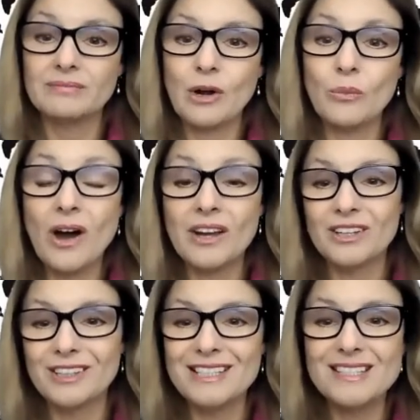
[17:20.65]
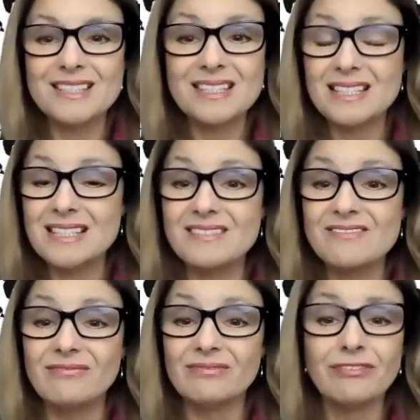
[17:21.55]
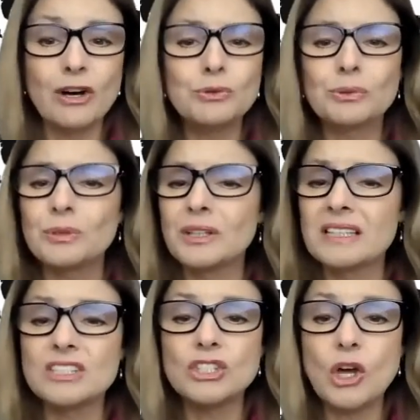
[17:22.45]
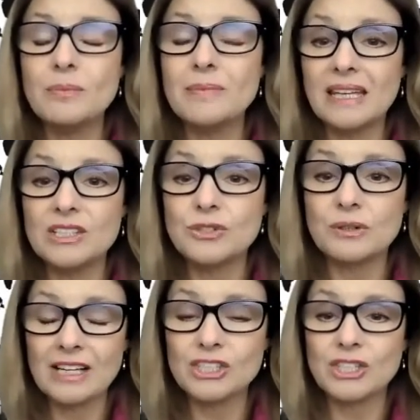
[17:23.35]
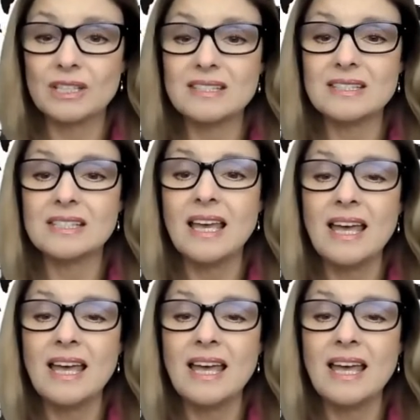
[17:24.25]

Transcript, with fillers: Our water is, is vulnerable in so many directions